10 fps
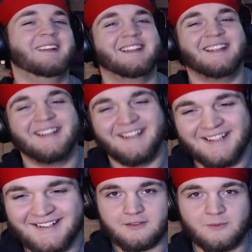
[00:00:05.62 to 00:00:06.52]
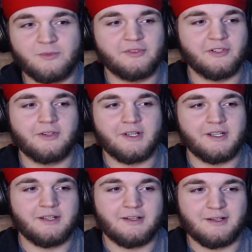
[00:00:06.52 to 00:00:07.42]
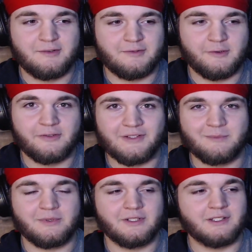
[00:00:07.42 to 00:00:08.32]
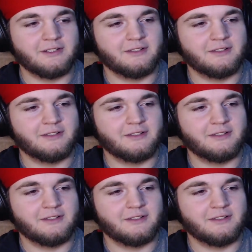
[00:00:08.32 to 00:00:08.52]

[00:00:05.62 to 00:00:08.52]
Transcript: I'm sorry for simping.